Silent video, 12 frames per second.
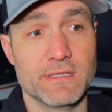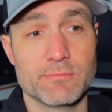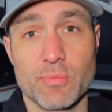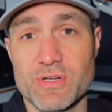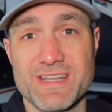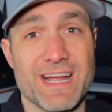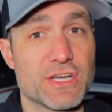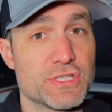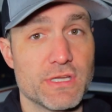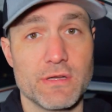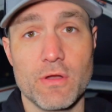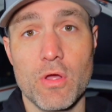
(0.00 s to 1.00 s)

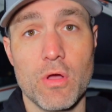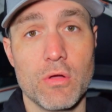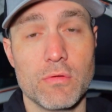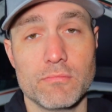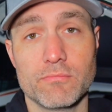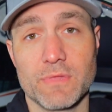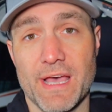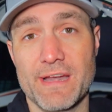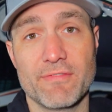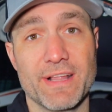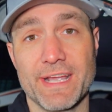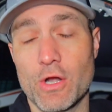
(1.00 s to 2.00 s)
Protection, kind
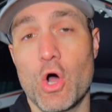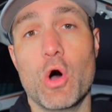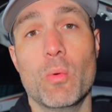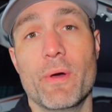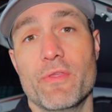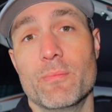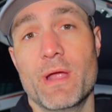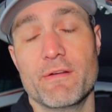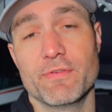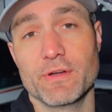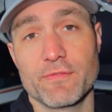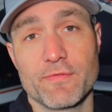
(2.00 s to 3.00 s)
of like an all-weather mat
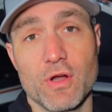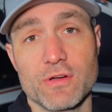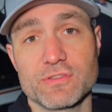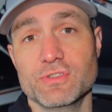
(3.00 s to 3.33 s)
for your frunk.